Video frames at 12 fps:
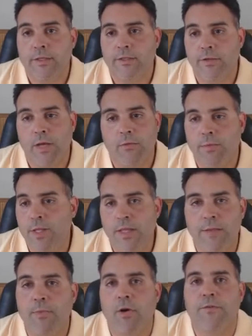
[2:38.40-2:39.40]
So that will be
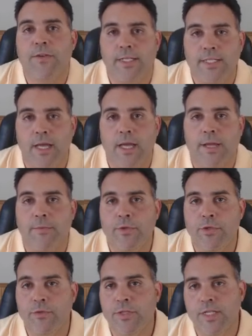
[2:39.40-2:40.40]
the perfect time
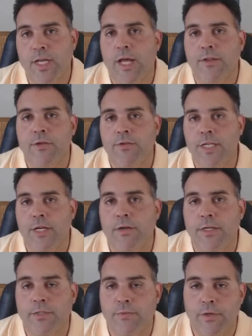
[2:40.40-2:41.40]
to sod those
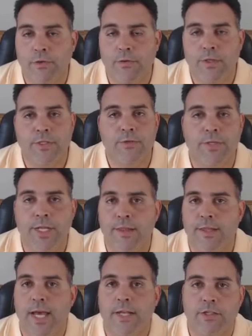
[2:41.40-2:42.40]
areas. We are going to
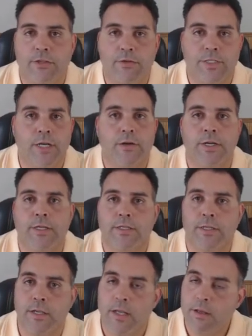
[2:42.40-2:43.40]
dethatch those
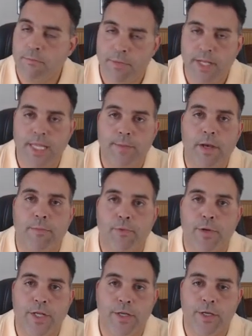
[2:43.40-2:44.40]
areas and beat them up
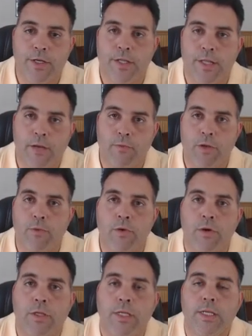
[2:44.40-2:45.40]
pretty good, and then we
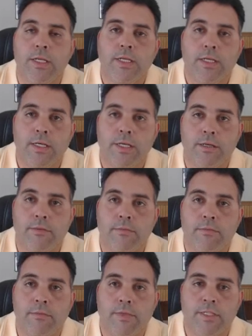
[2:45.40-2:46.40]
will
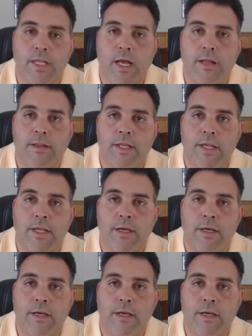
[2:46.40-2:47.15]
sod